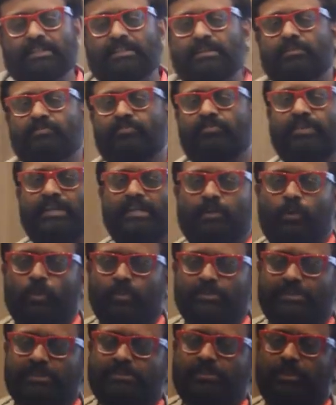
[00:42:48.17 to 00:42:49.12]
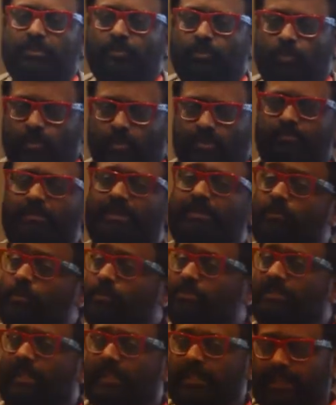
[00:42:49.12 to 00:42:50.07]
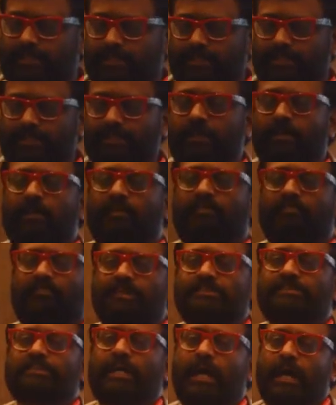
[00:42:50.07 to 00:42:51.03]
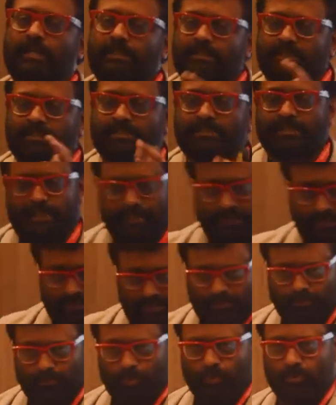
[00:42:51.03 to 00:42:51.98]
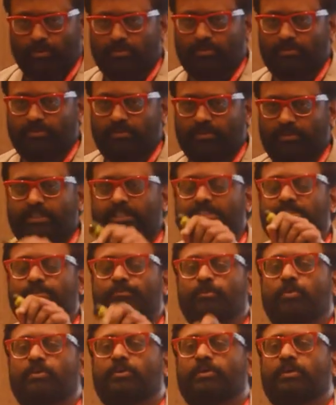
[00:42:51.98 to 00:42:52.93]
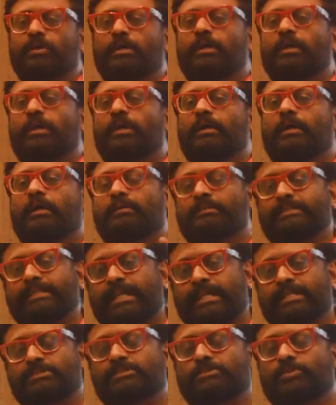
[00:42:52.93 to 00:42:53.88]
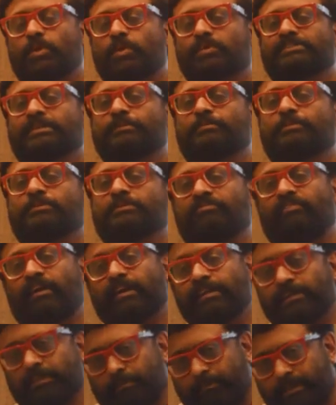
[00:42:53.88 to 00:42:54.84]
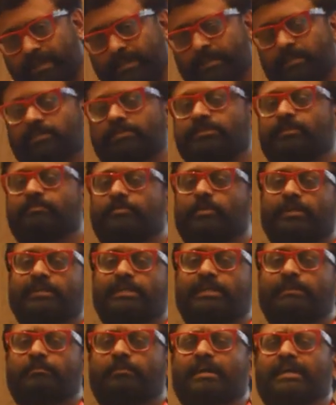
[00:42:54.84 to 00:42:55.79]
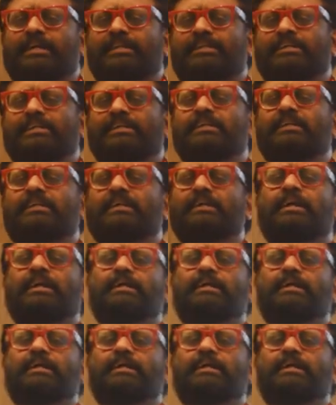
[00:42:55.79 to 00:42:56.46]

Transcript: There are free courses on Google, but those are later. First, understand this book. This book talks about the fundamentals of content marketing.